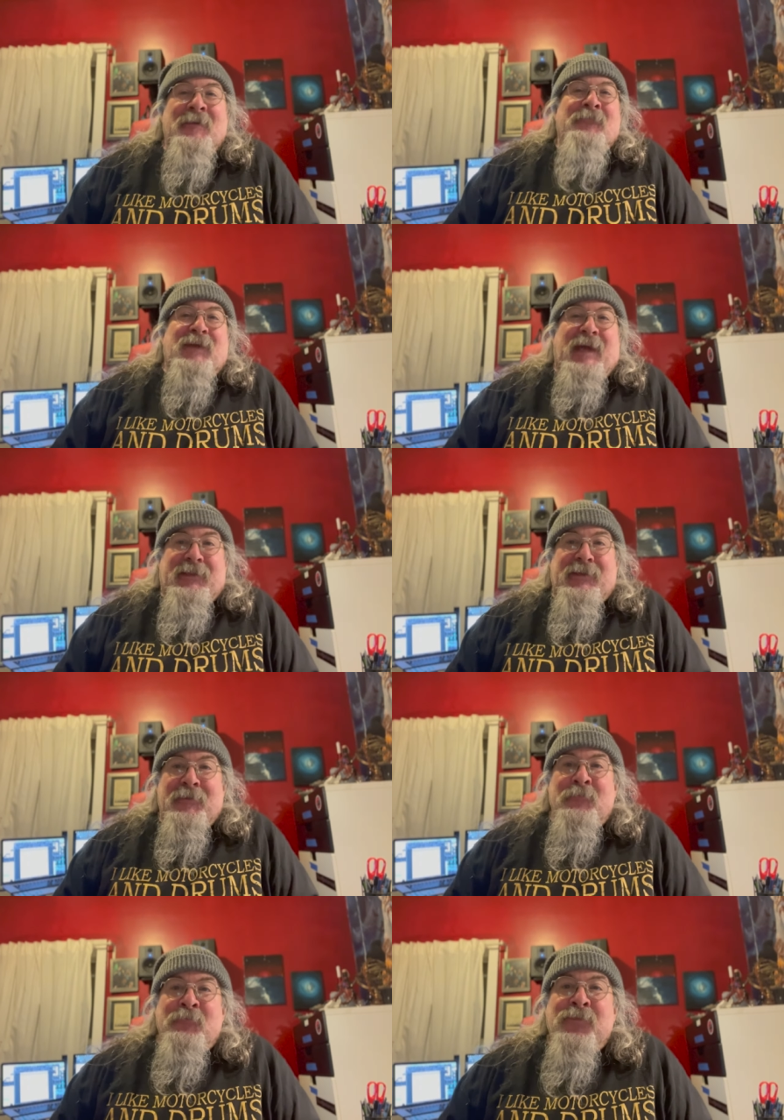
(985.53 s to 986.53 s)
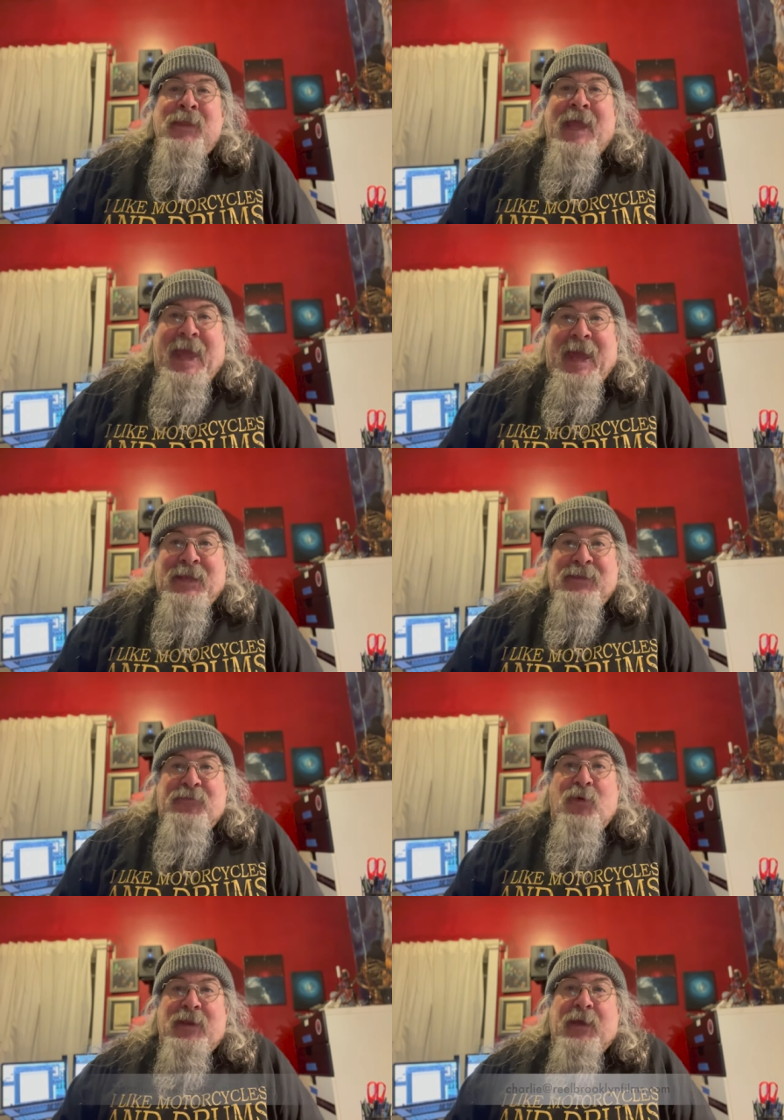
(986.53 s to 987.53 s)
yet. And if
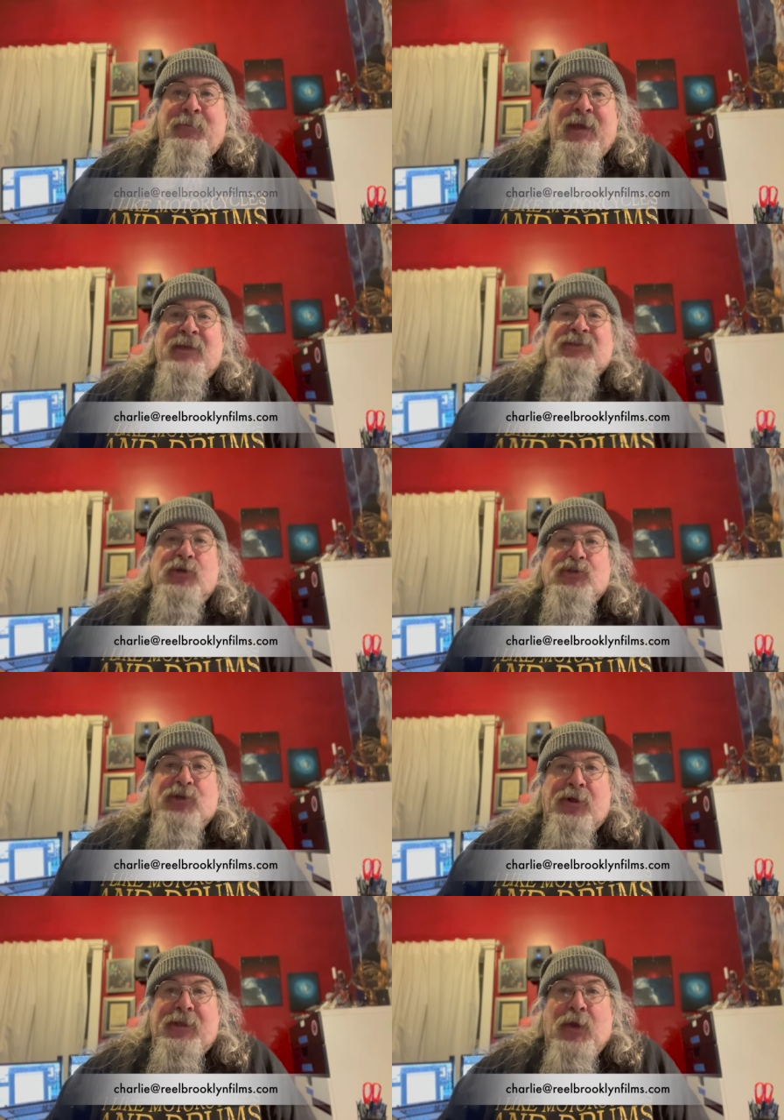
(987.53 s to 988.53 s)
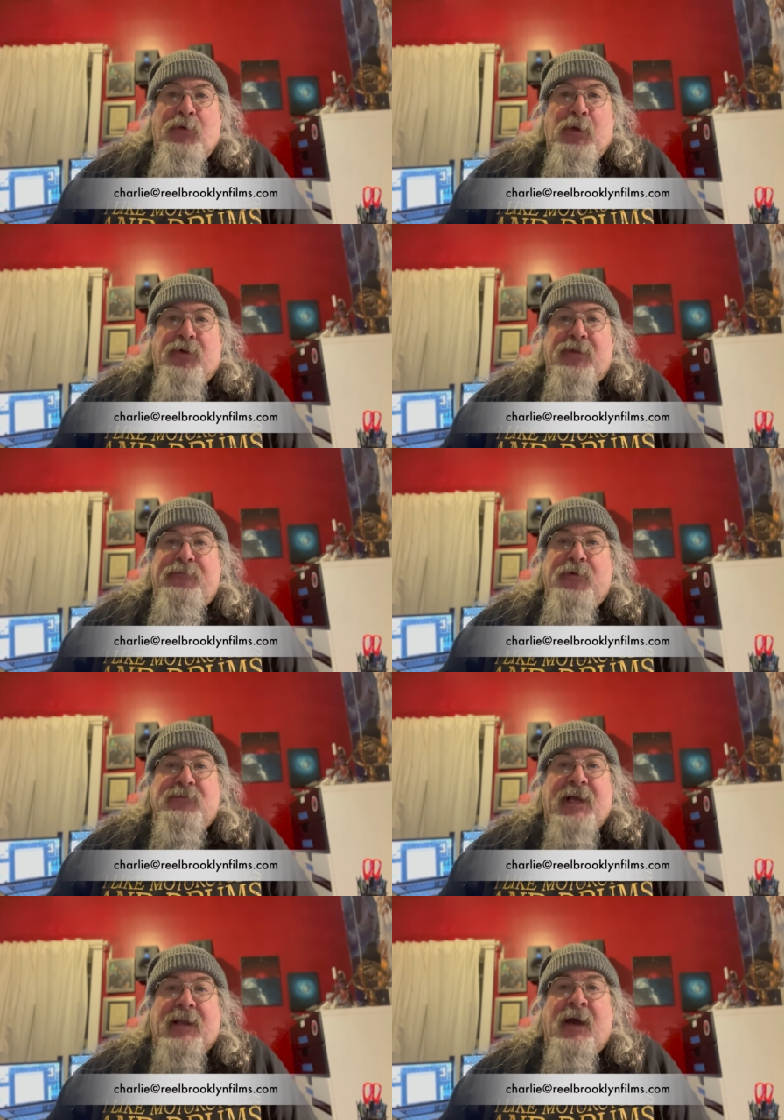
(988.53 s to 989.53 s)
you want to get me, it's still charlie at
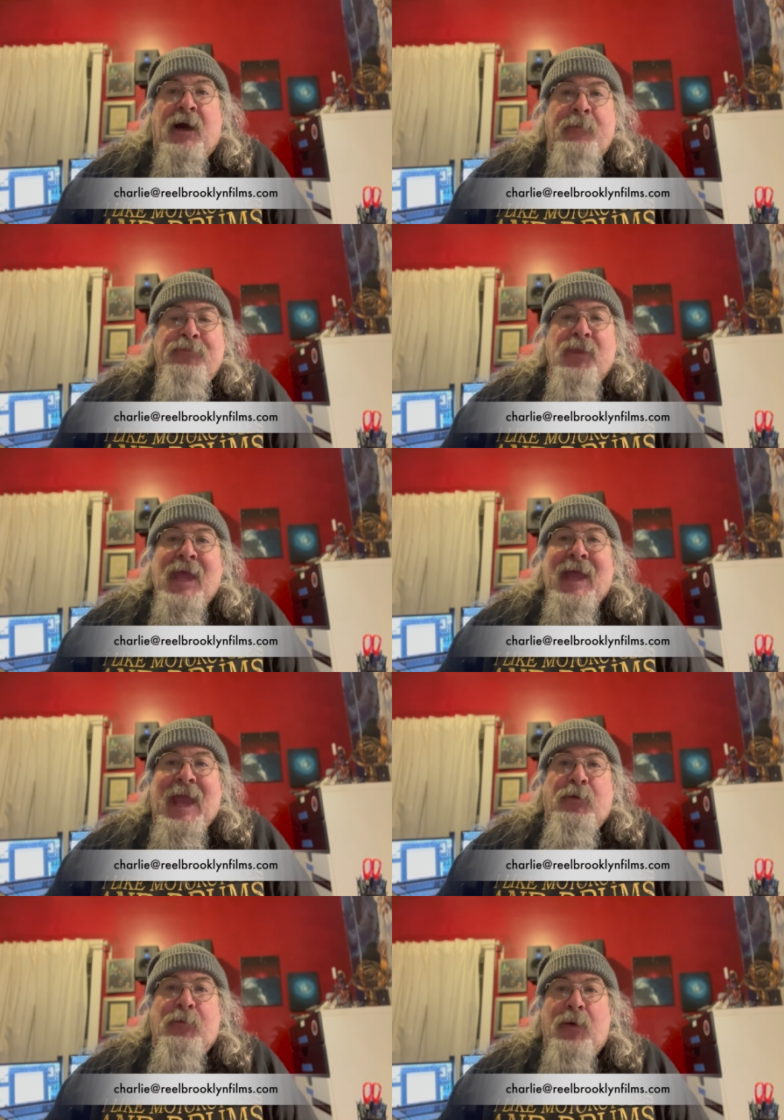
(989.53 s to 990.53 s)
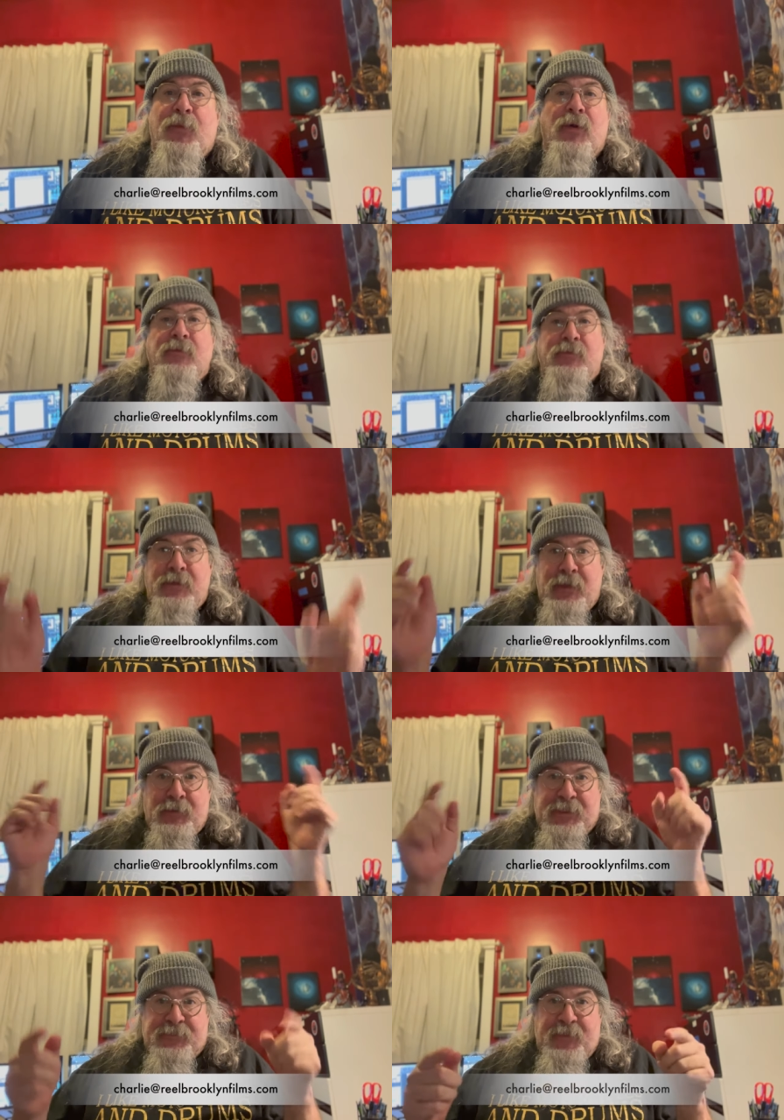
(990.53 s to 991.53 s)
realbrooklynfilms.com. And remember,
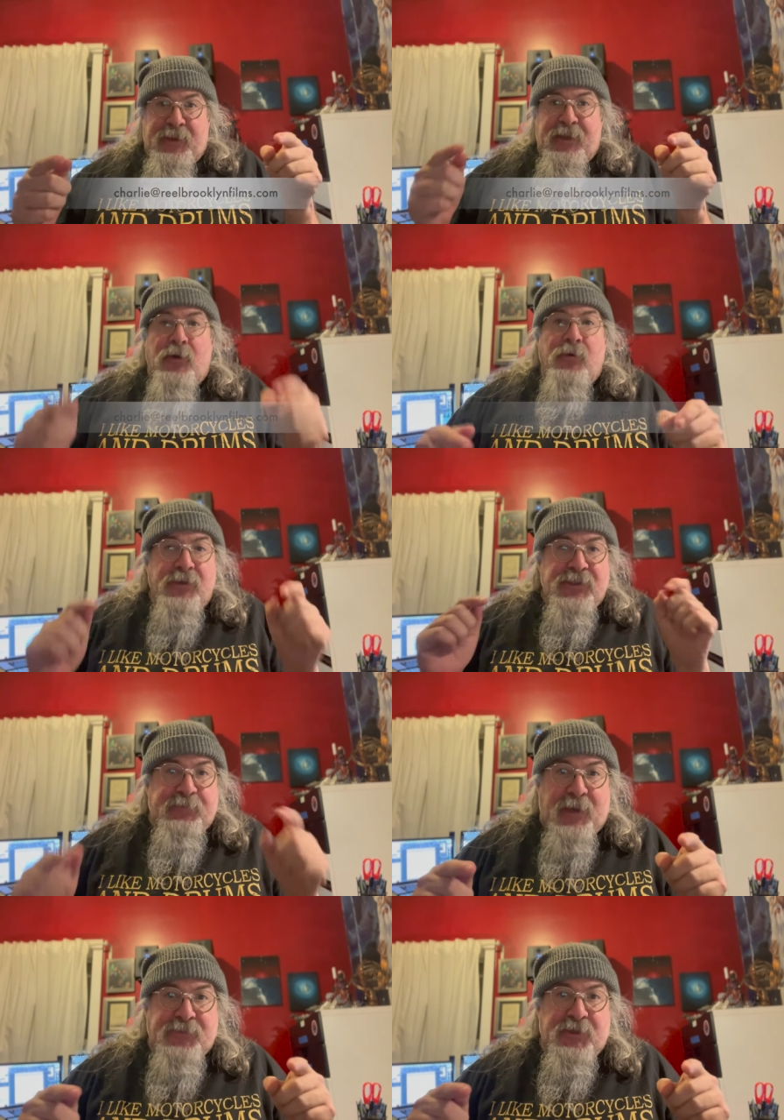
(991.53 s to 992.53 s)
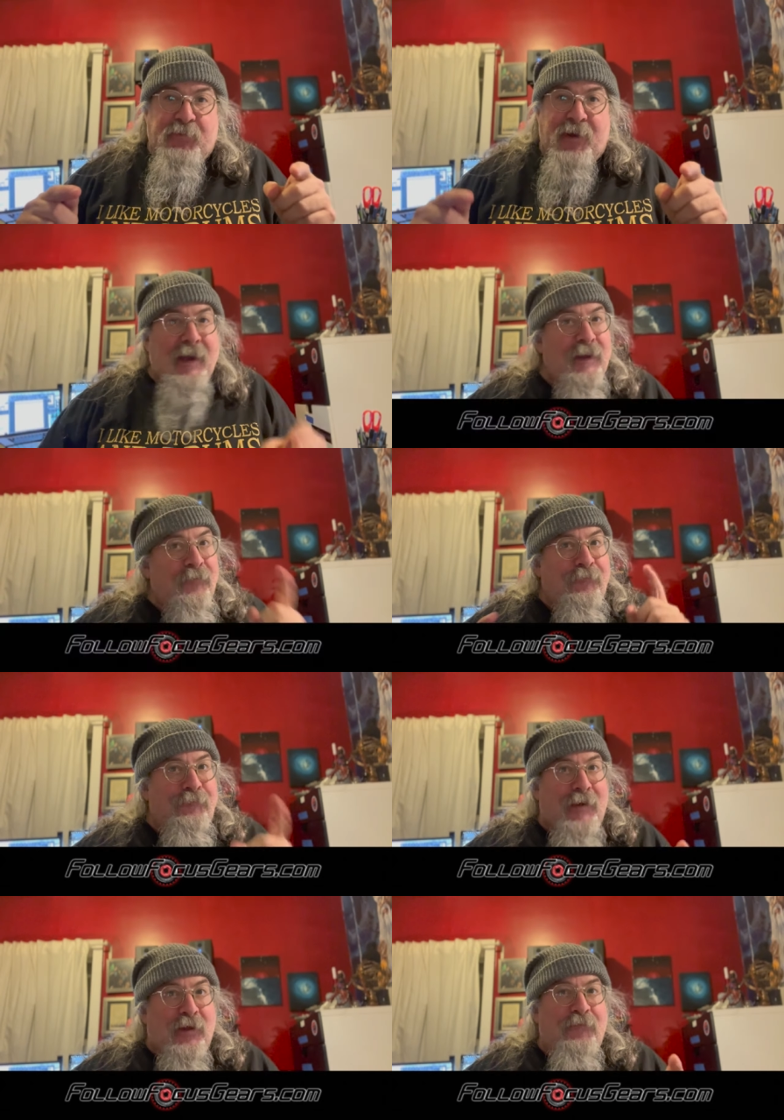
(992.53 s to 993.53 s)
this video, sponsored by
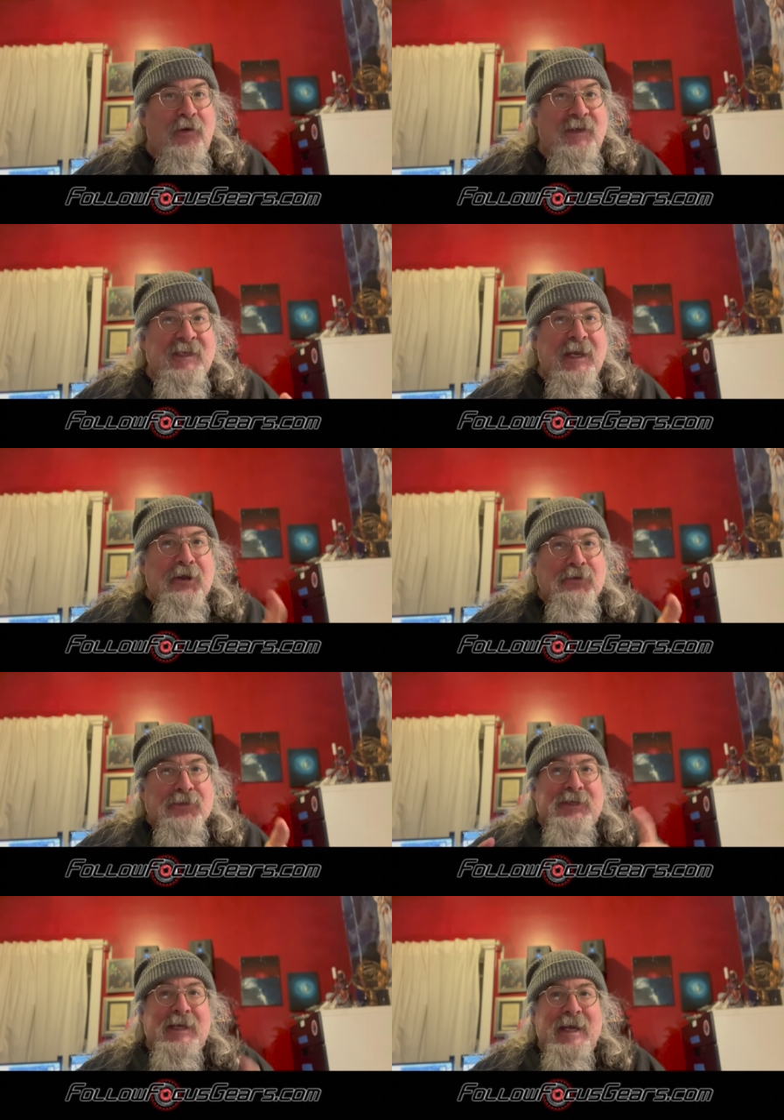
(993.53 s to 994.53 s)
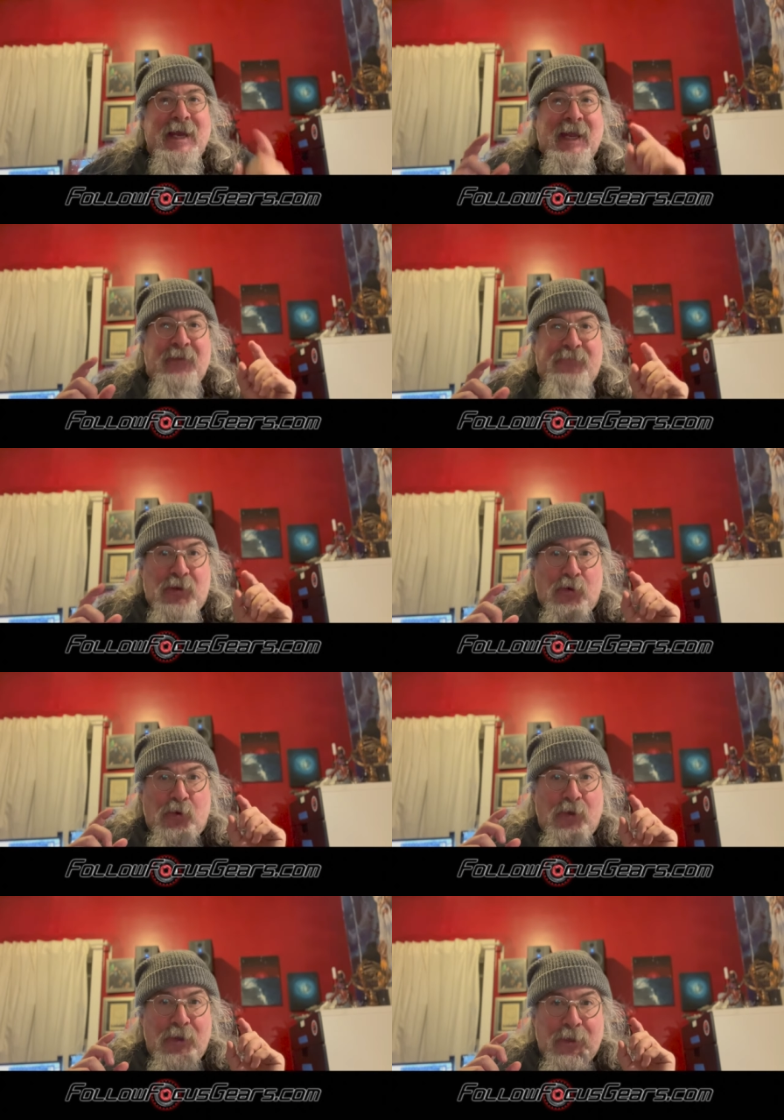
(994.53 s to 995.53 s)
Follow Focus Gears. If you